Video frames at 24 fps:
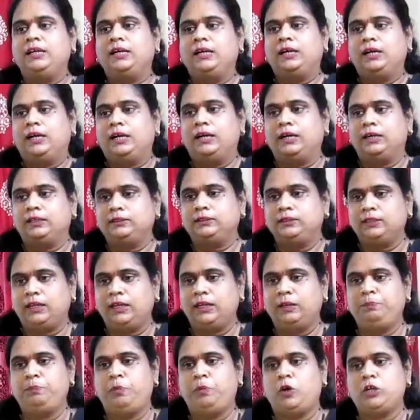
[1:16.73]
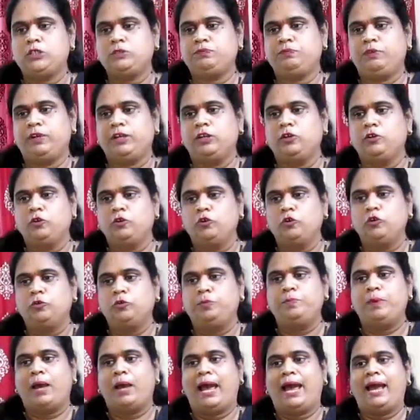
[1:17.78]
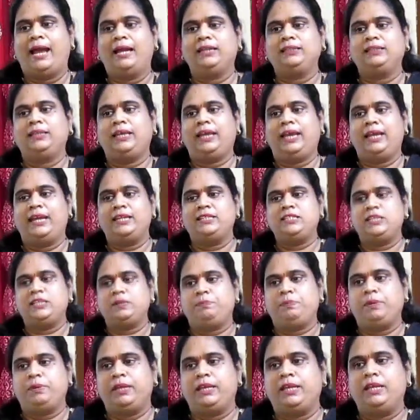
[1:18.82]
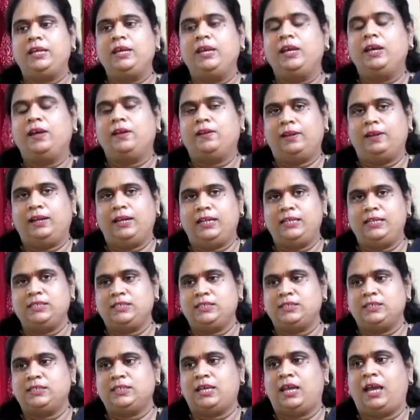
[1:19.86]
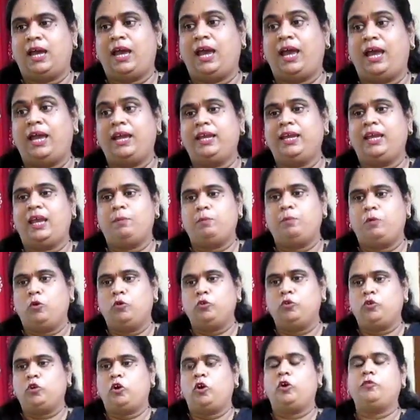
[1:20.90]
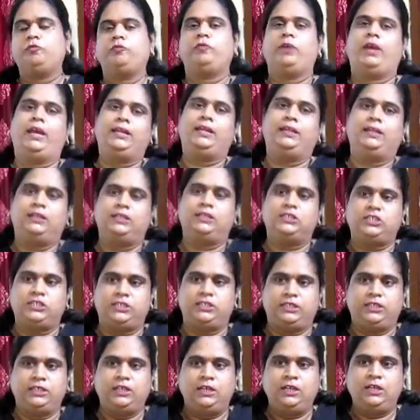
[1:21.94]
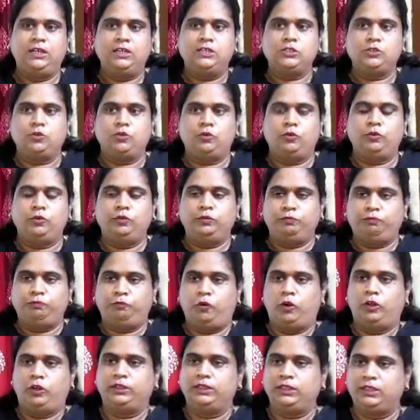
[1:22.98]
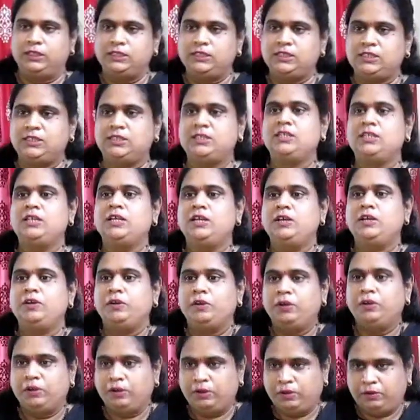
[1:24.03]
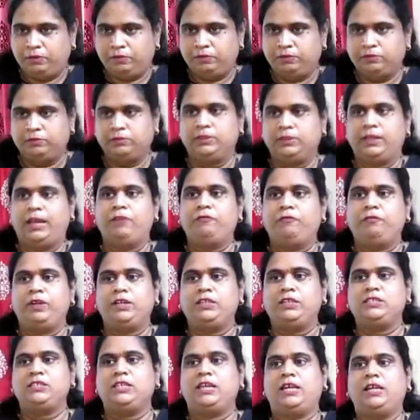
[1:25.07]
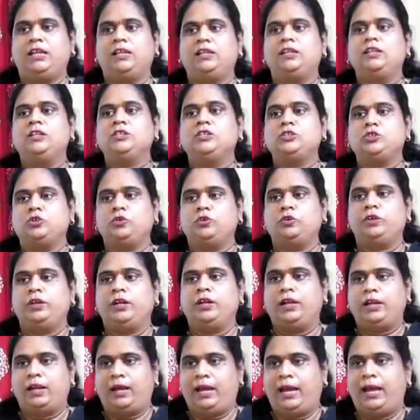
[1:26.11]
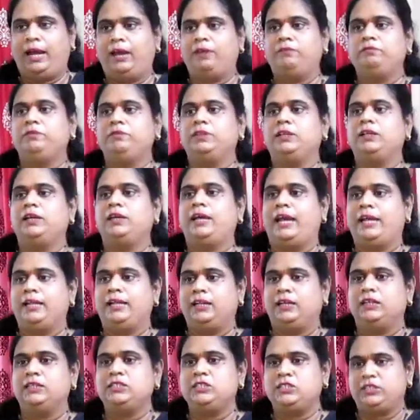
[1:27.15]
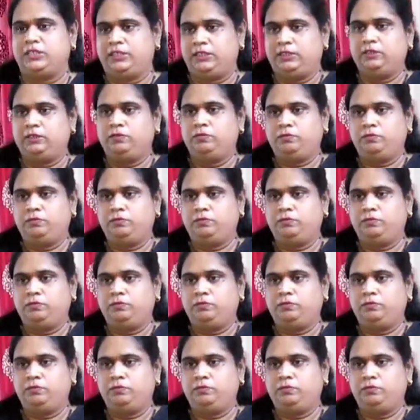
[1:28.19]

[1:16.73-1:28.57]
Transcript: third phosphate group and the ATP releases a high amount of energy. So, for this, every cell should have the energy.